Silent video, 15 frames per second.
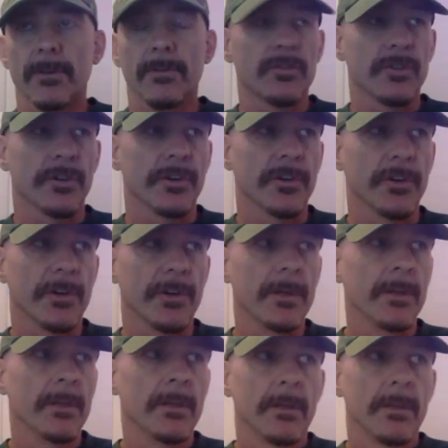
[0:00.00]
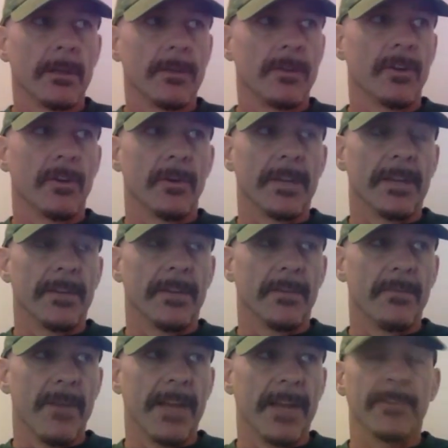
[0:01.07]
Sugar, that
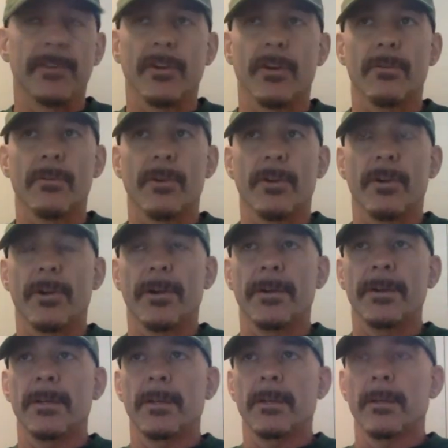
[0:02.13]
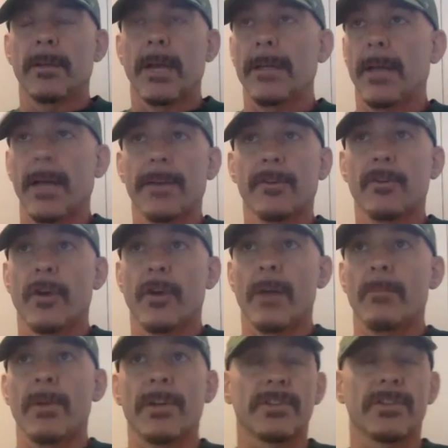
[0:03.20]
the fight's over. I don't know
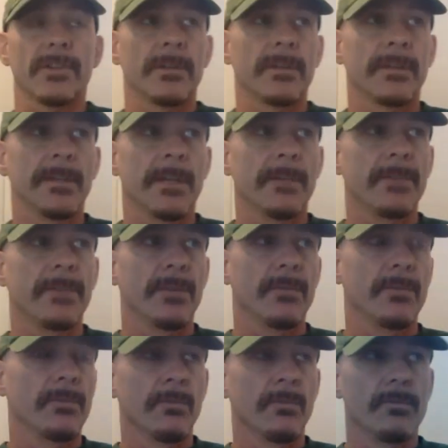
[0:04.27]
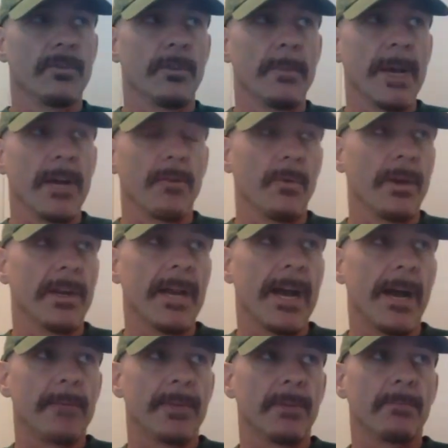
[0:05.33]
how much if he, no matter what
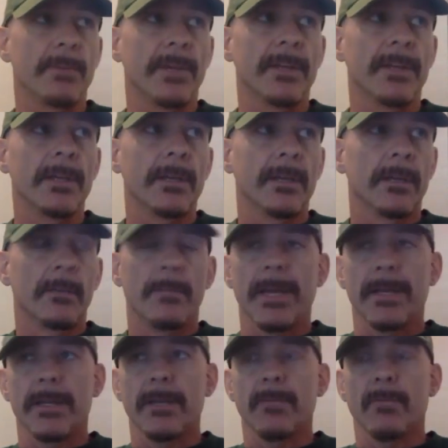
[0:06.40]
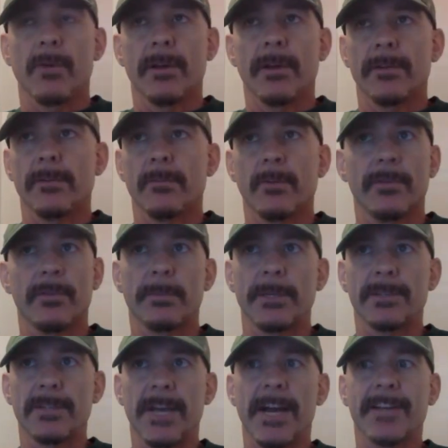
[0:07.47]
happened, but man, he won in the most
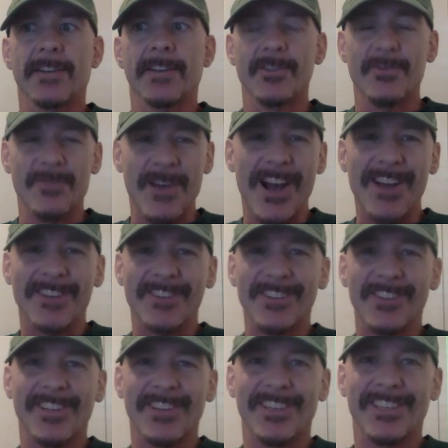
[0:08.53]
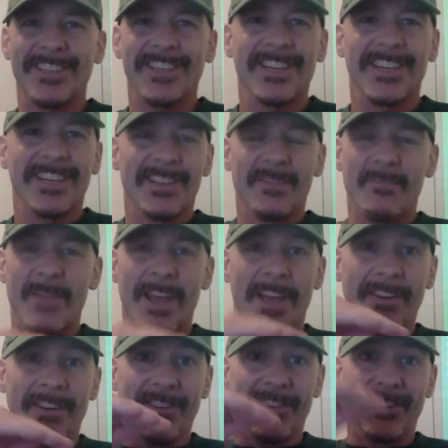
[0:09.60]
spectacular fashion. And
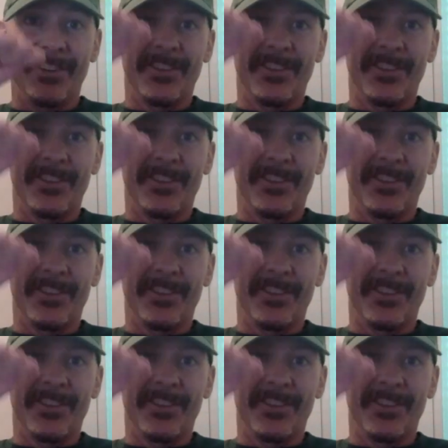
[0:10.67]
man, you see